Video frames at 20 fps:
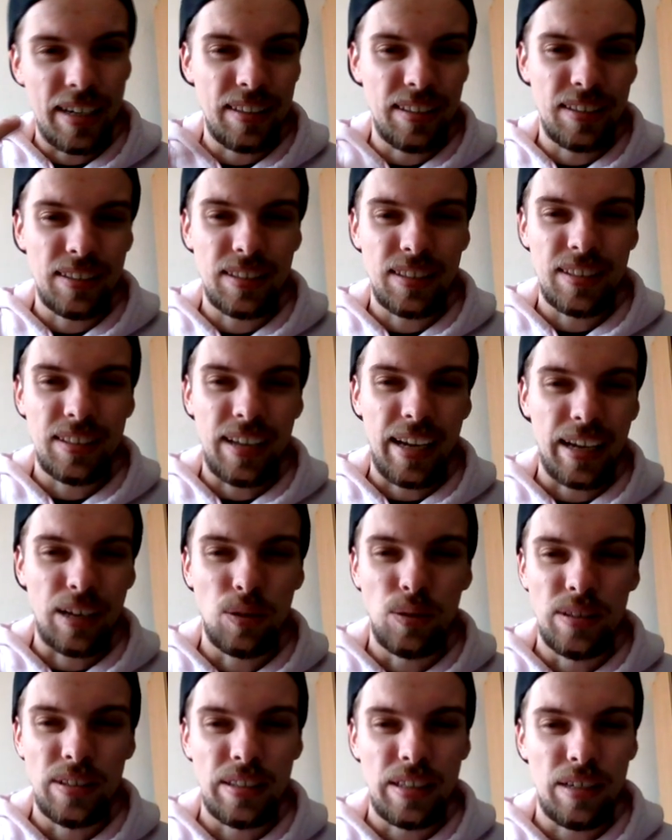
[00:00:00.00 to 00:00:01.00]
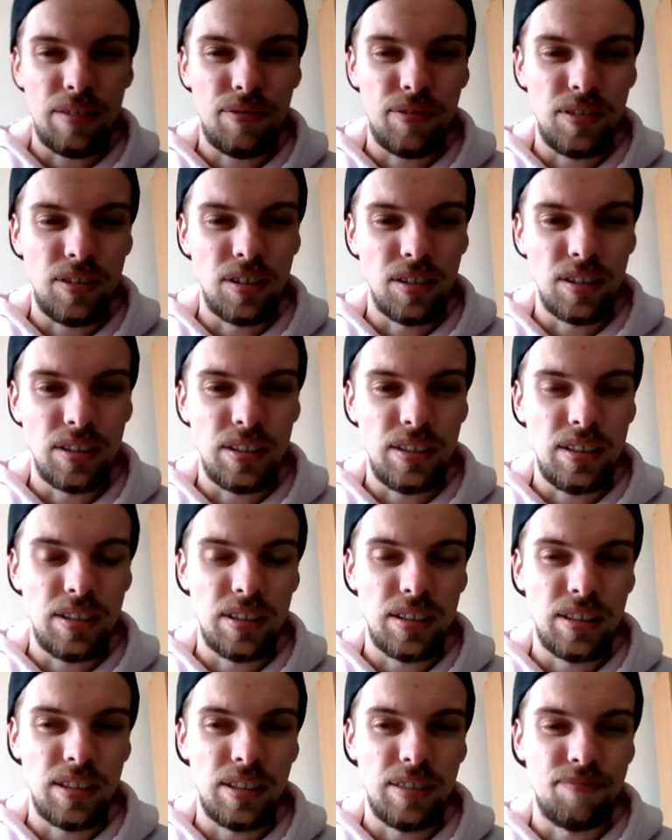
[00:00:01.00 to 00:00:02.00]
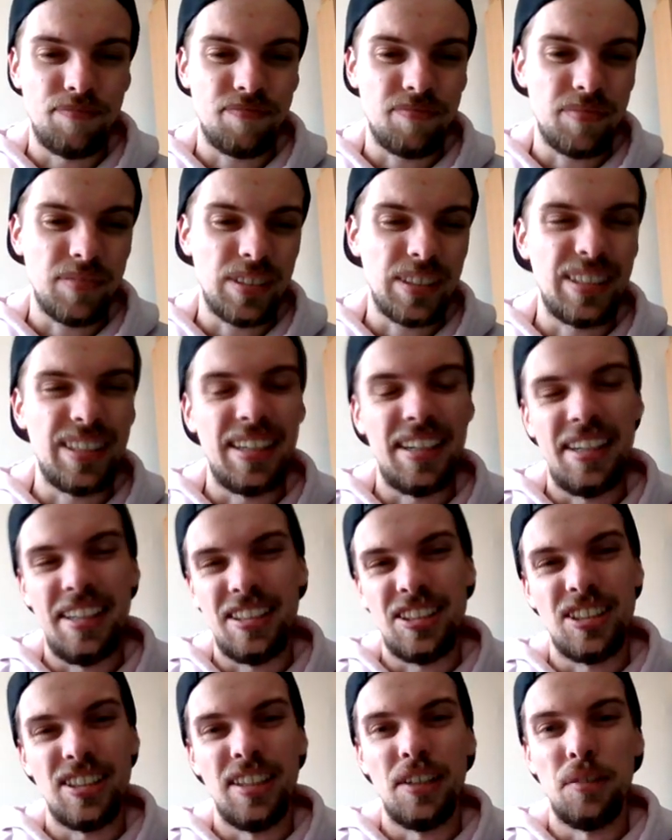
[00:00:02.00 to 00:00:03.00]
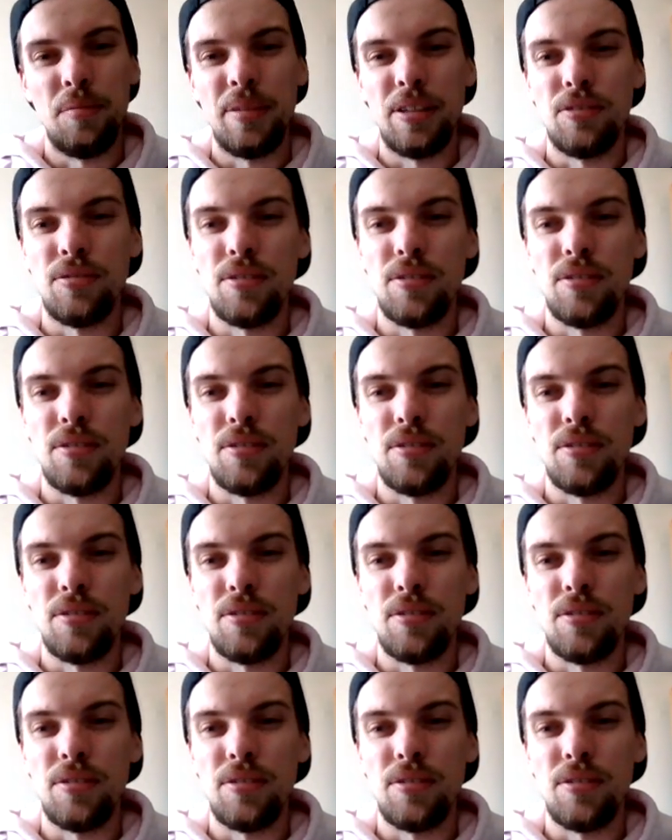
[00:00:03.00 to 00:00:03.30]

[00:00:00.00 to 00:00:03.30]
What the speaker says: then I couldn't have done the... it's a little